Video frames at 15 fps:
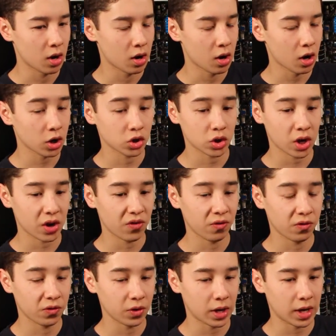hard
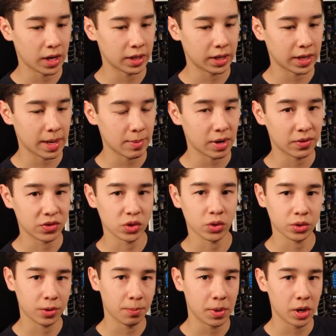drive that came out of his
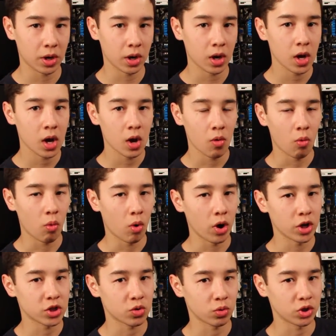old computer,
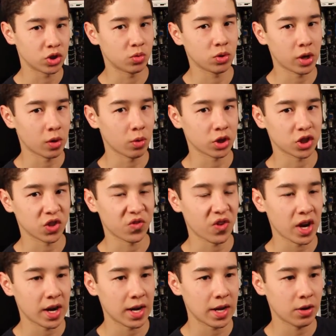which was gonna work just
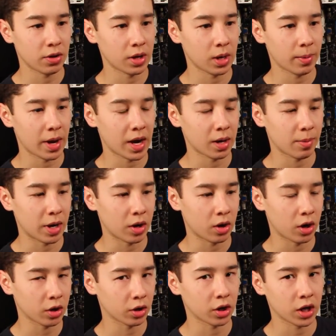fine. He only had about
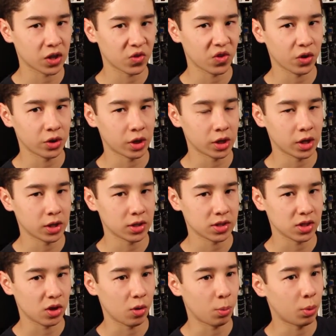100 gigs filled on it,
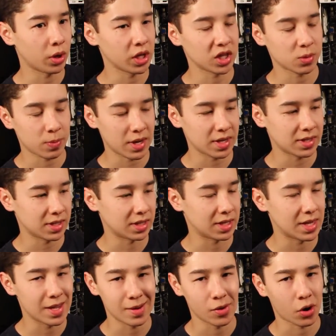so plenty of space, and
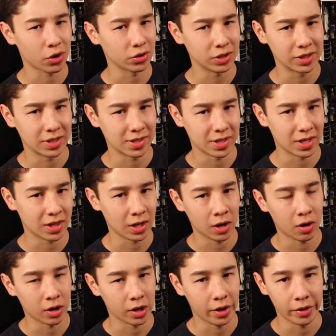he hardly does anything
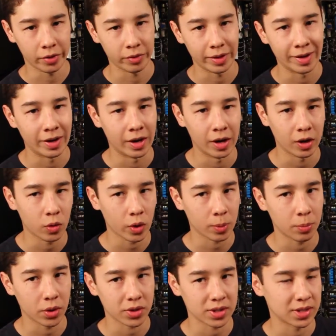on it other than
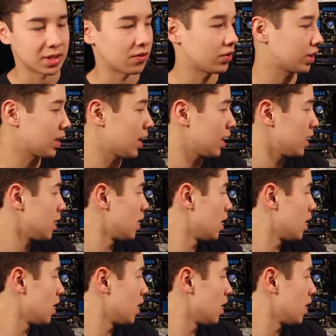QuickBooks and stuff like that.